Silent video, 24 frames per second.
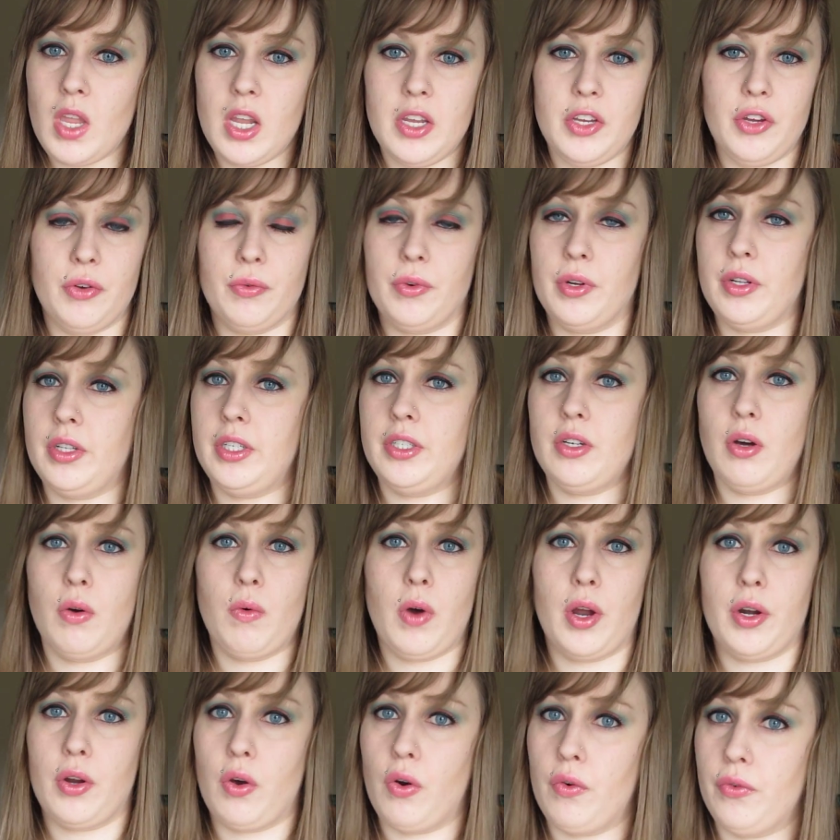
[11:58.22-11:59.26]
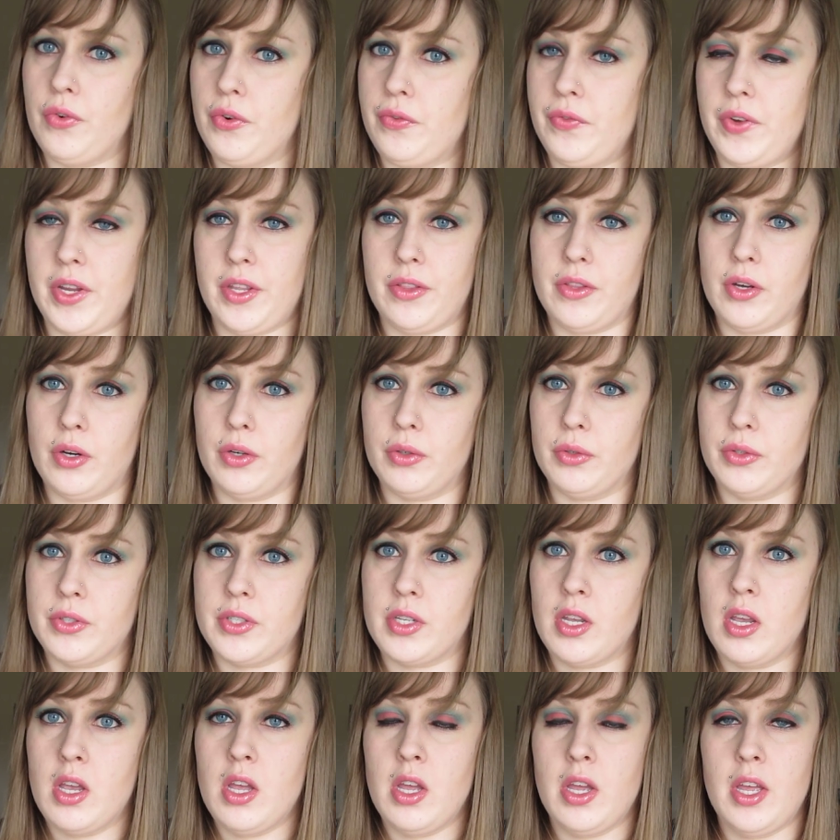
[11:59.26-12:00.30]
You really don't want to overfeed
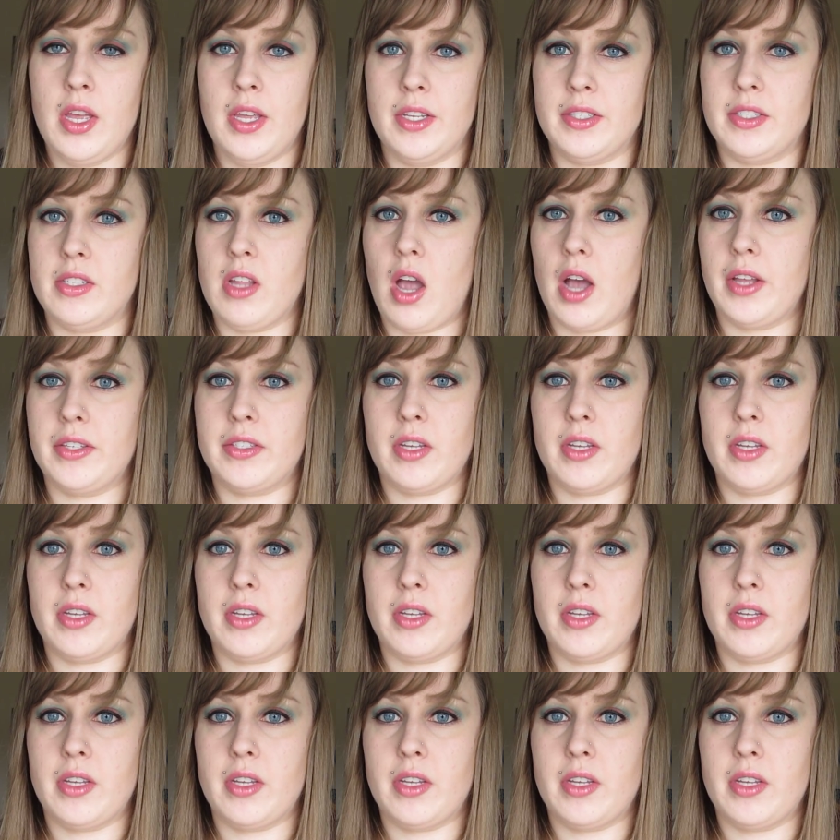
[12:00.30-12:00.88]
those. It's not